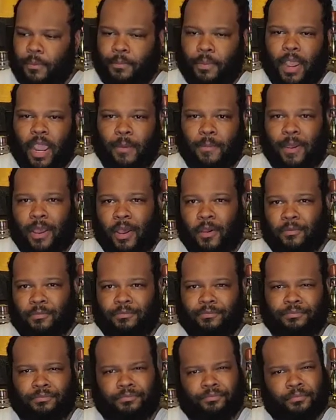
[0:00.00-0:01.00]
probably
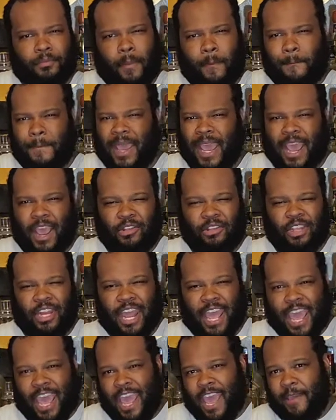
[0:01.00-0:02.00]
about pound and
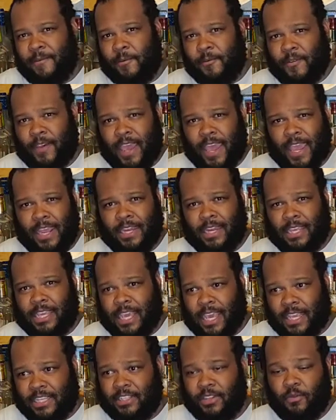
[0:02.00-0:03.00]
a half if I had to
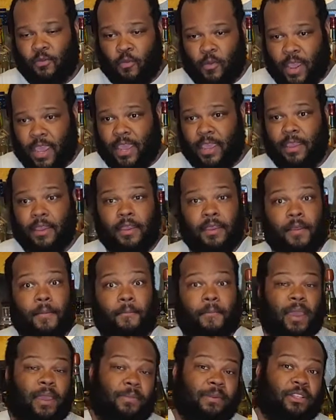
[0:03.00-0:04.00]
guess in weight,
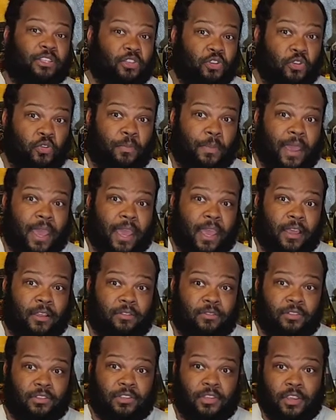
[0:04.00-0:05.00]
maybe 2
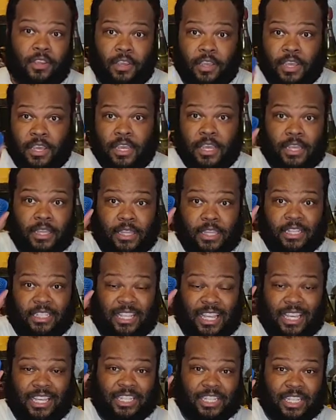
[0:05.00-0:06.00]
pounds. This
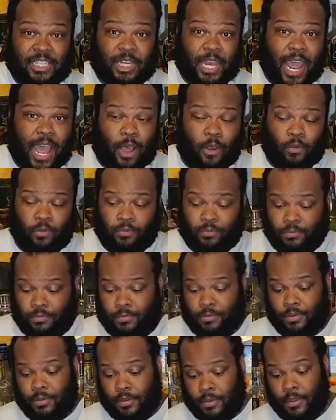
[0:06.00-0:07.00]
thing is stout,
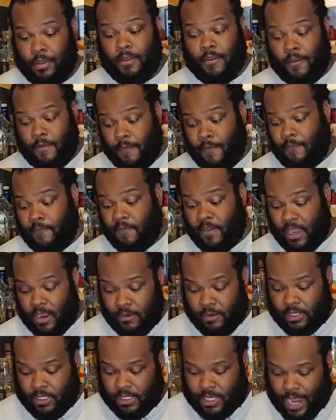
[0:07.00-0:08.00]

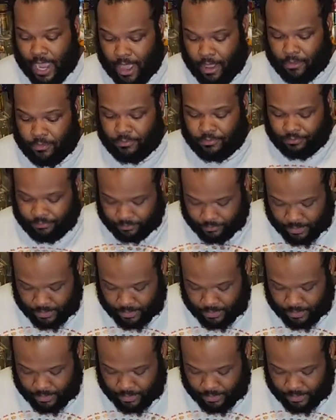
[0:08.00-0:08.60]
very stout.